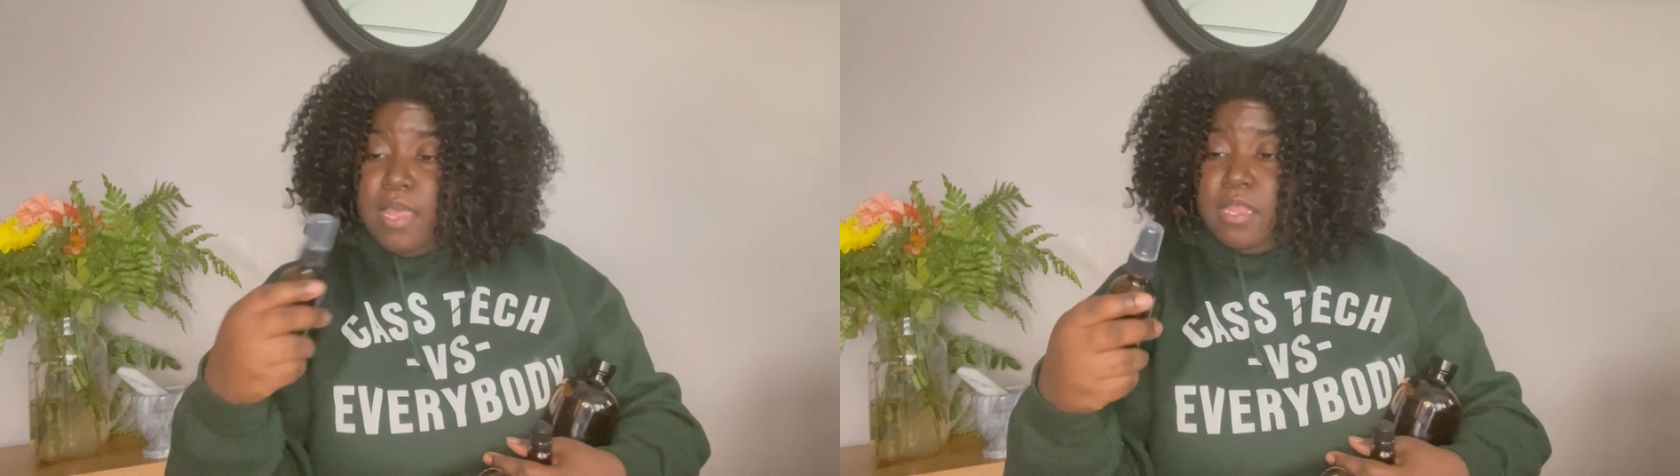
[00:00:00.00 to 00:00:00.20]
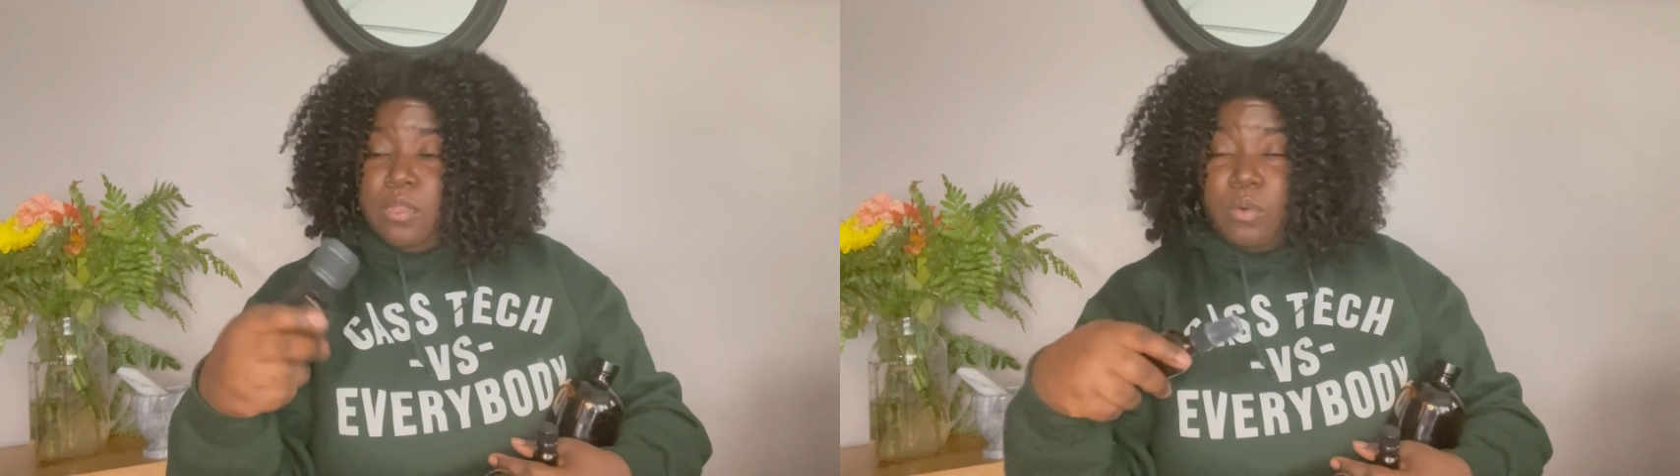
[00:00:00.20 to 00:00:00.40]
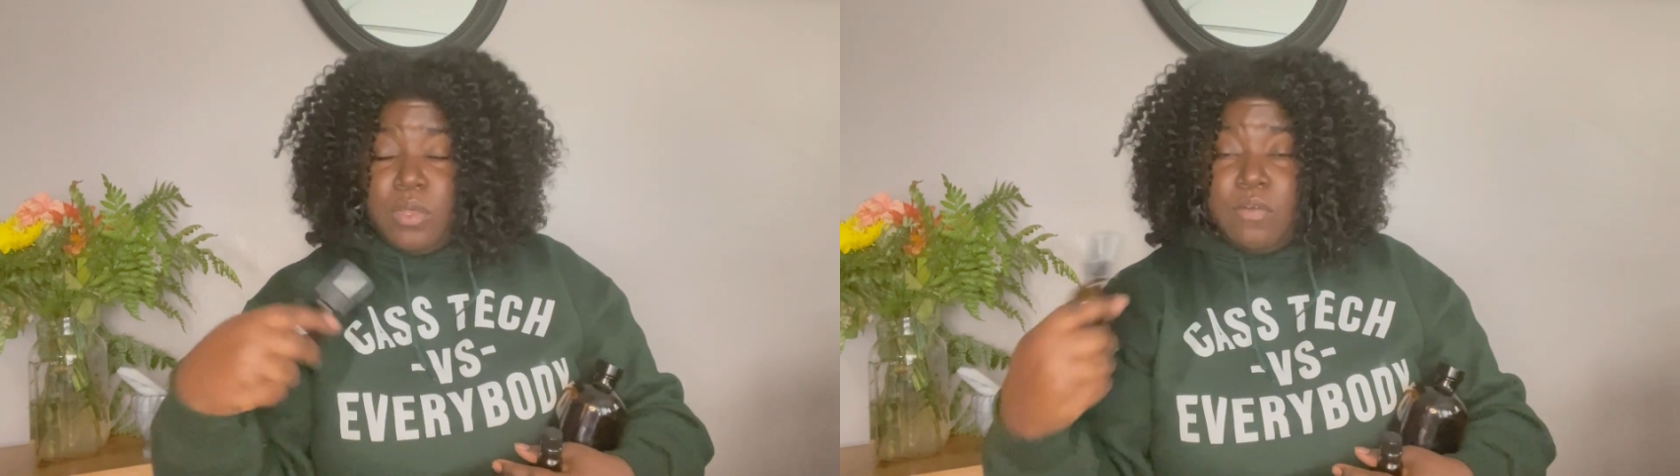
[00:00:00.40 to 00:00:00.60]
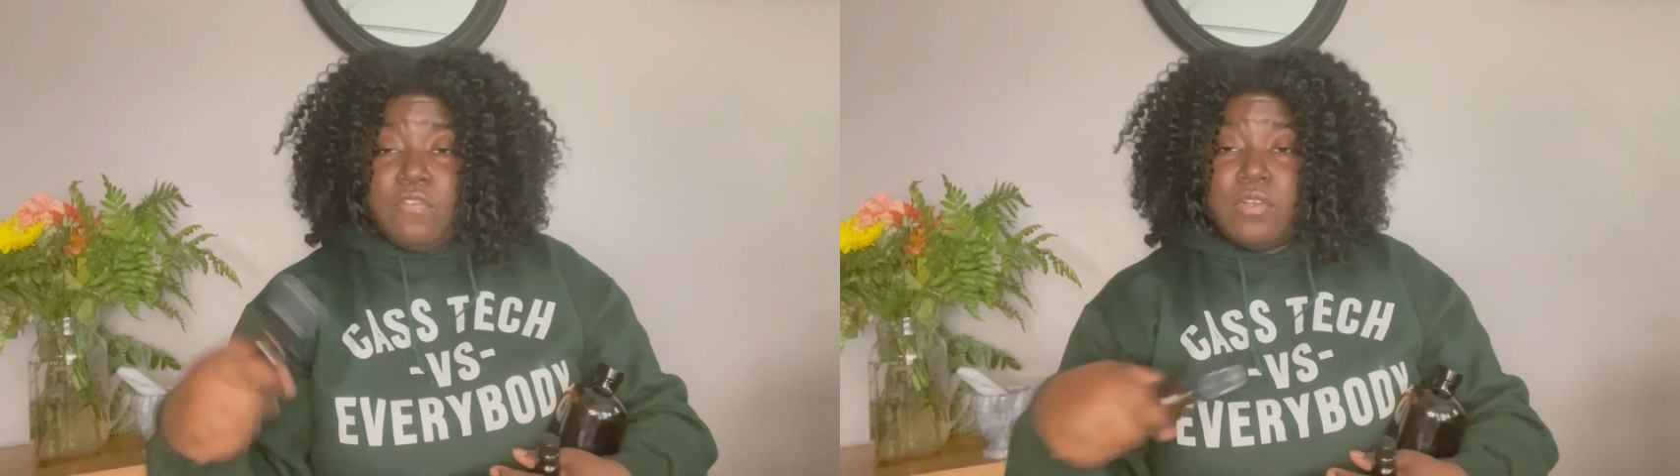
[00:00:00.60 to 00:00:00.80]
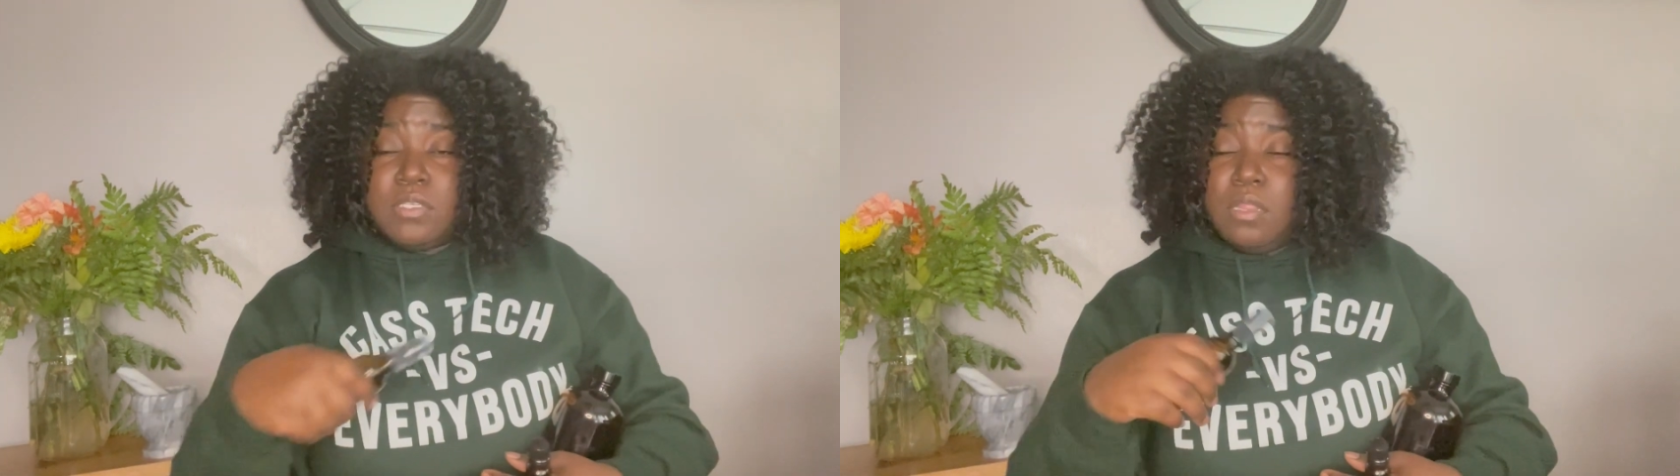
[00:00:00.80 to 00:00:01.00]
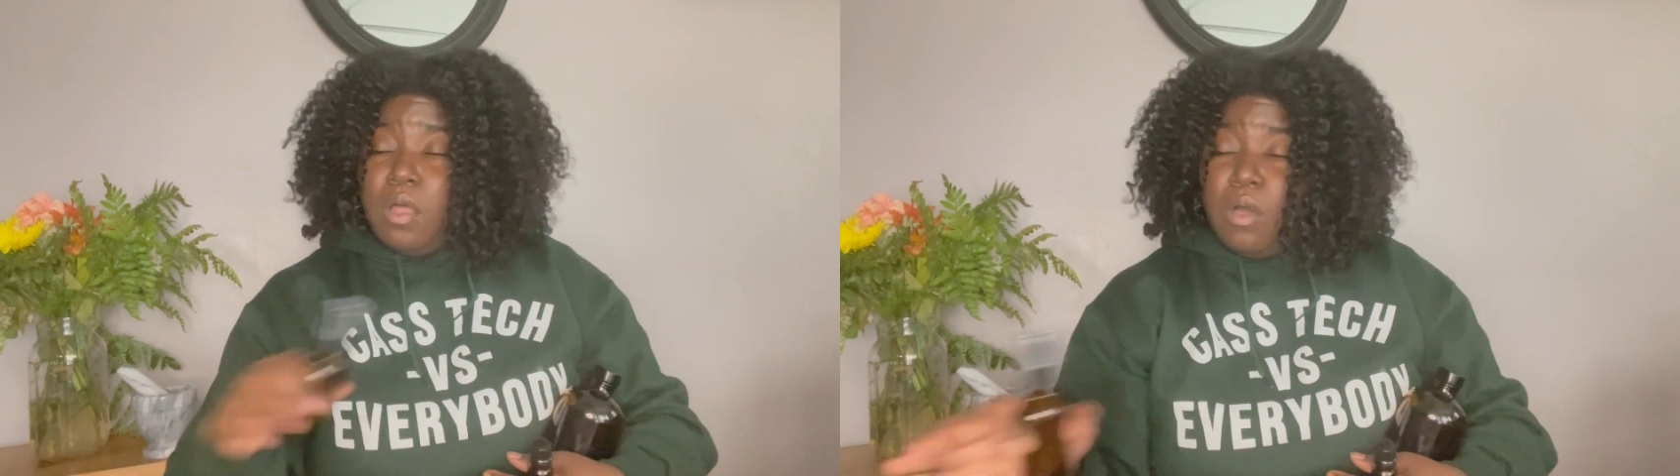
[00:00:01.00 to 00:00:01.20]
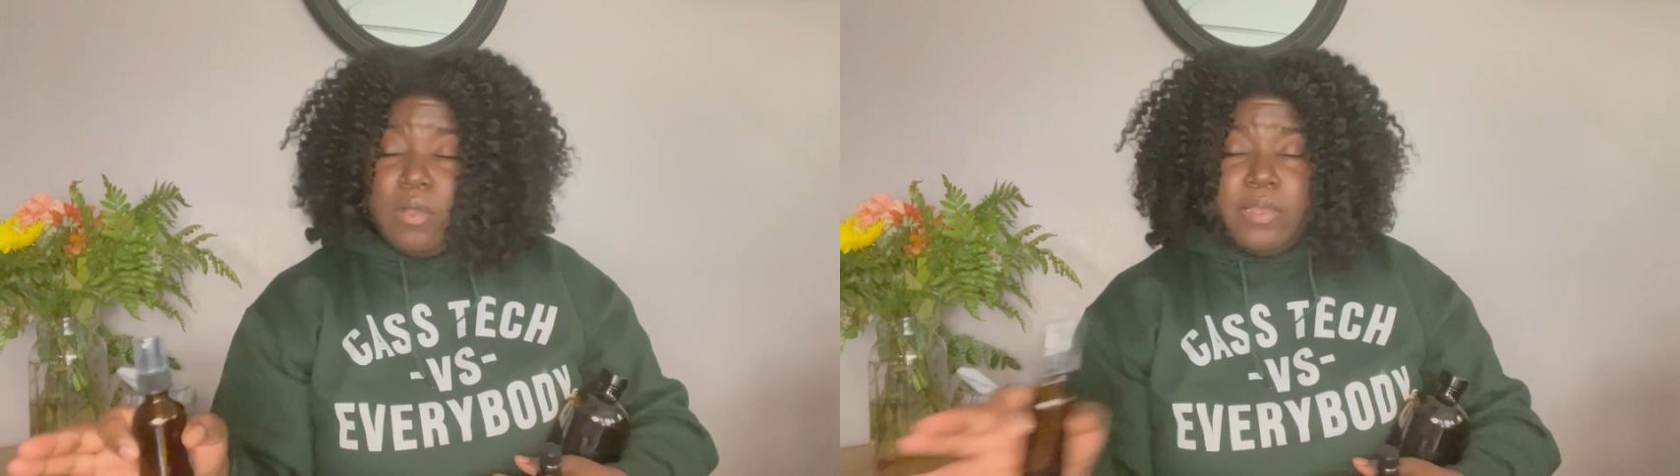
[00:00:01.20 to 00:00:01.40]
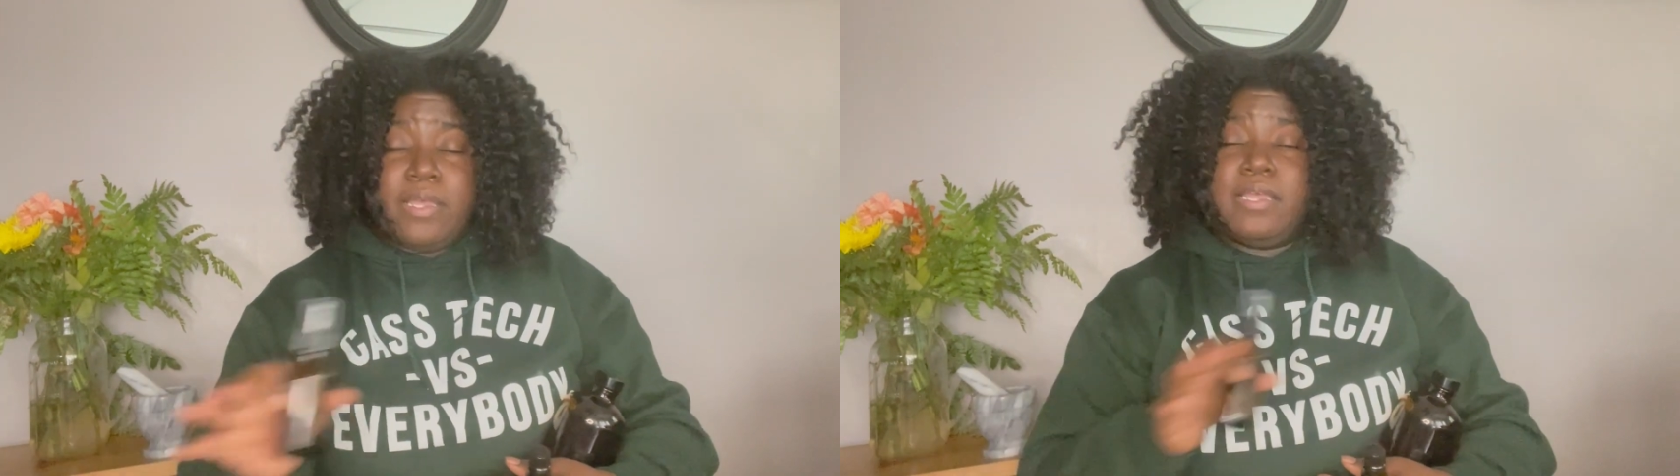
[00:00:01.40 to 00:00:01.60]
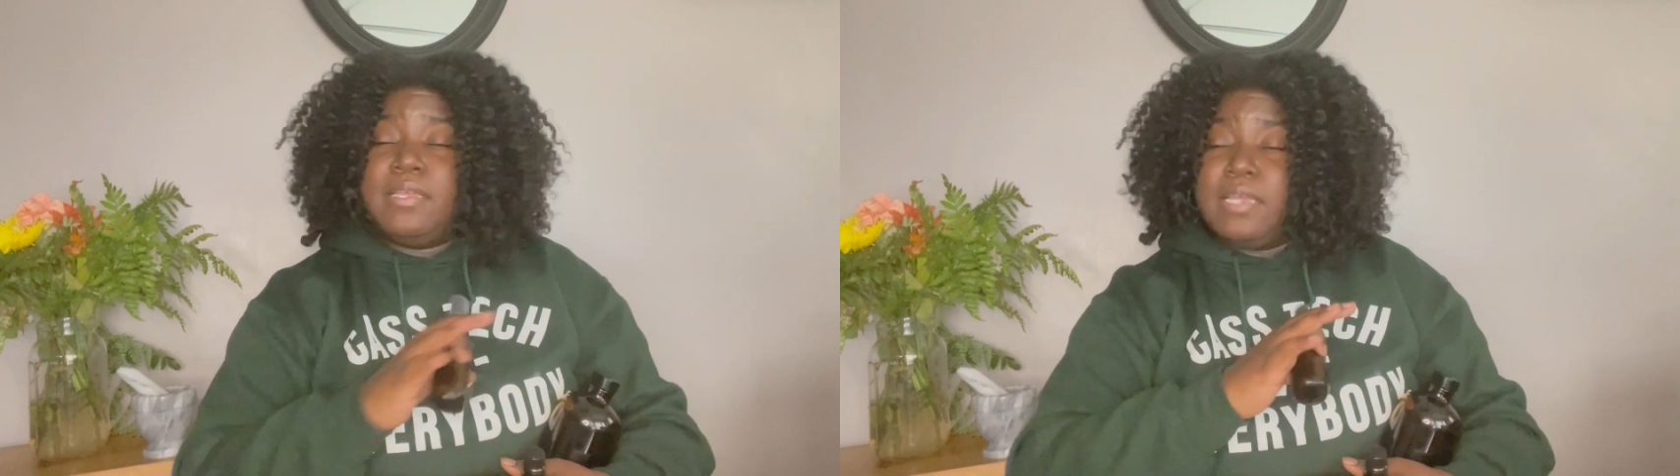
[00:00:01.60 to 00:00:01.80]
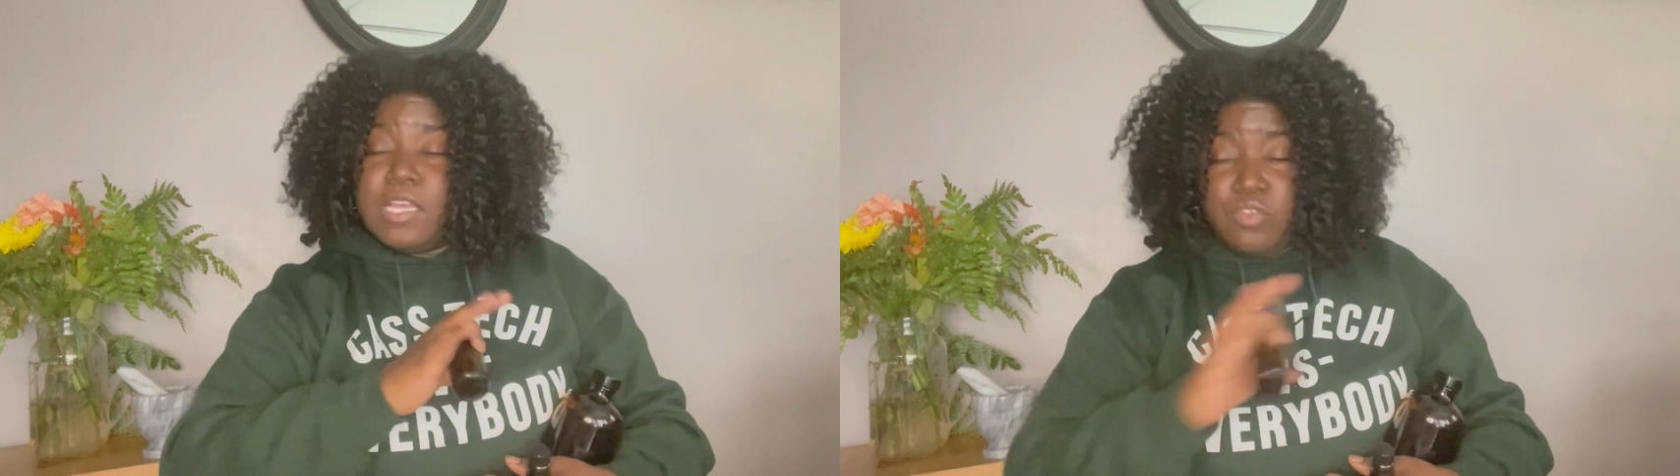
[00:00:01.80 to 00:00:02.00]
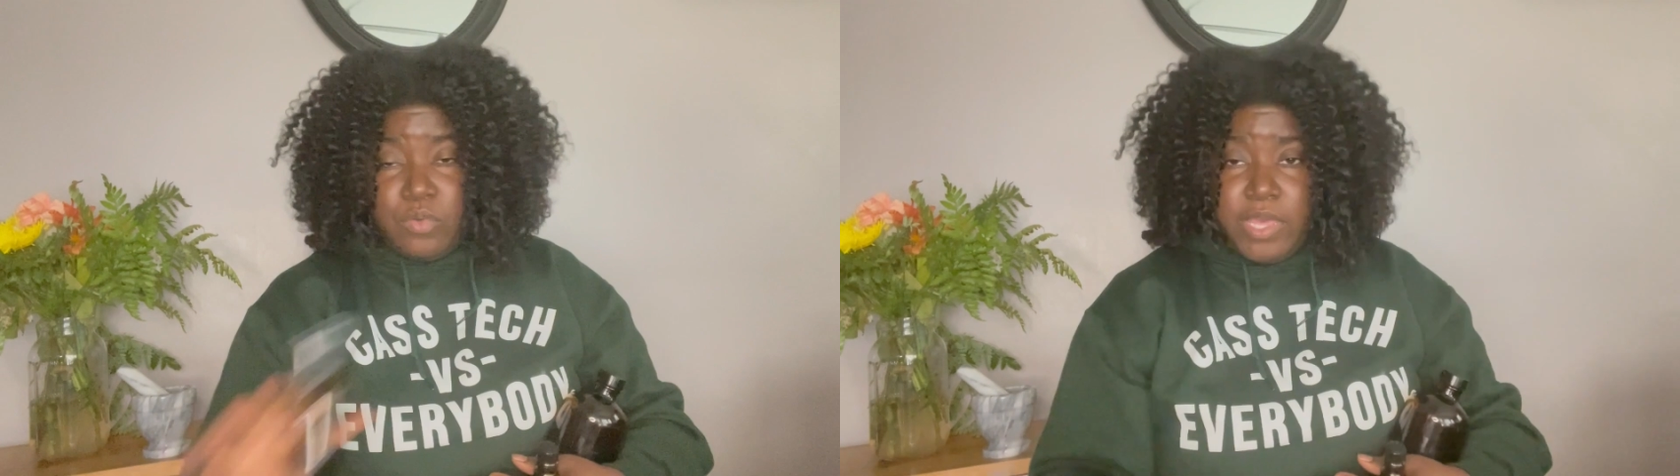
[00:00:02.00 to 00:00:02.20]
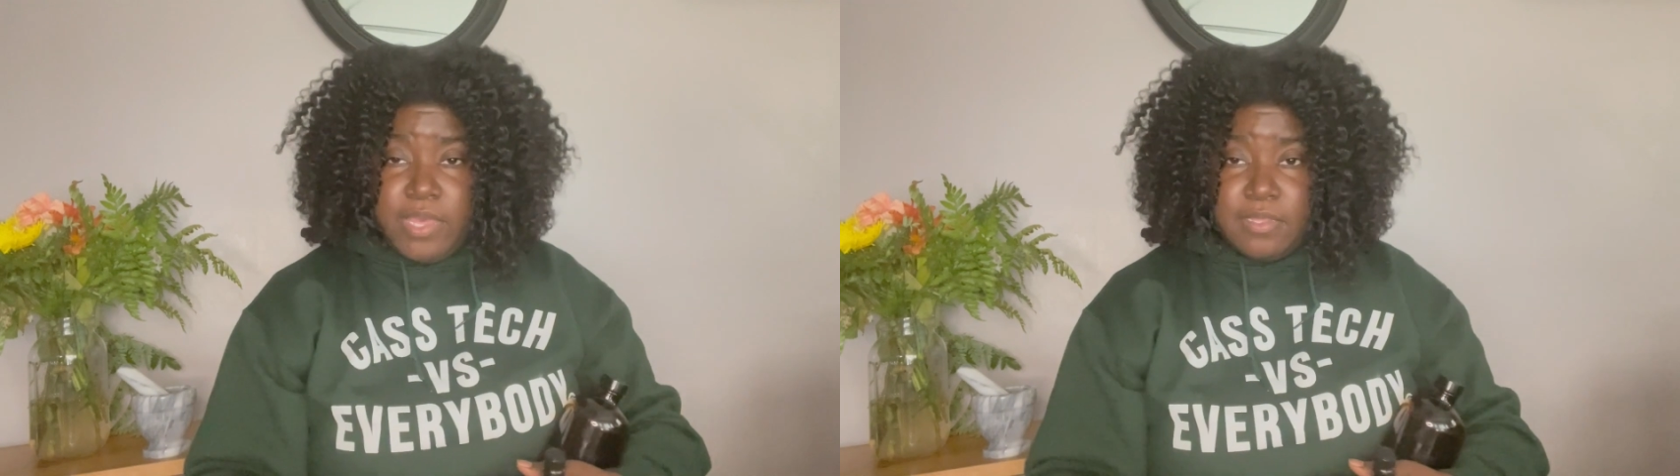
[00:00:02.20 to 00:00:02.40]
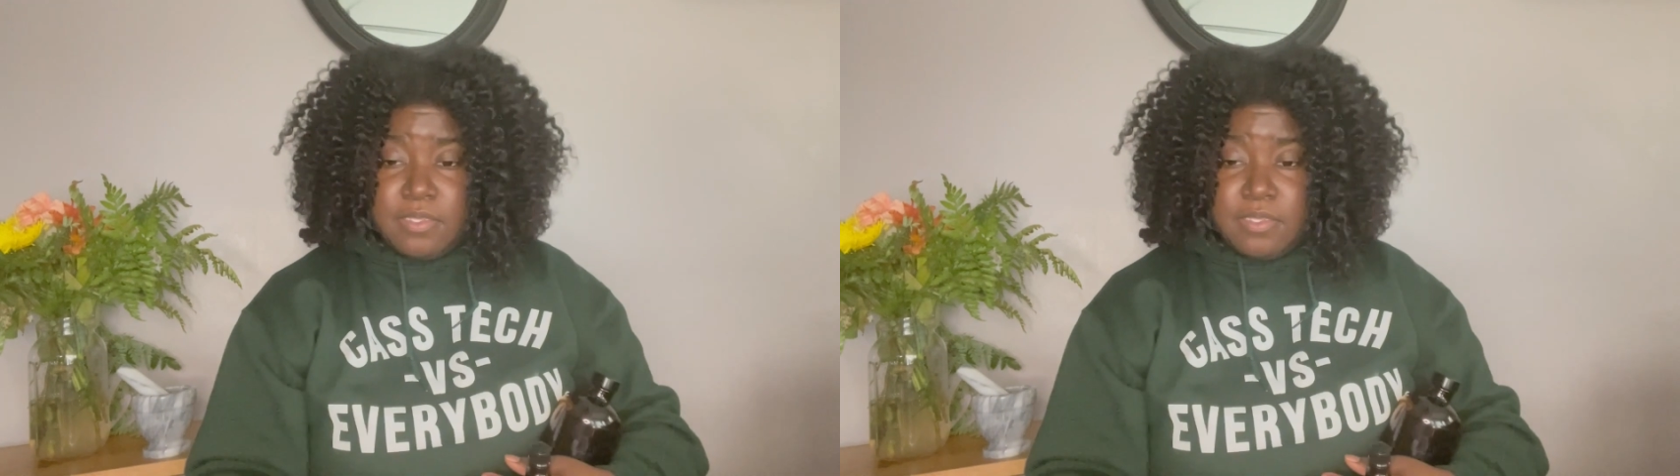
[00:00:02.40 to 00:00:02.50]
the oil for as long as you can.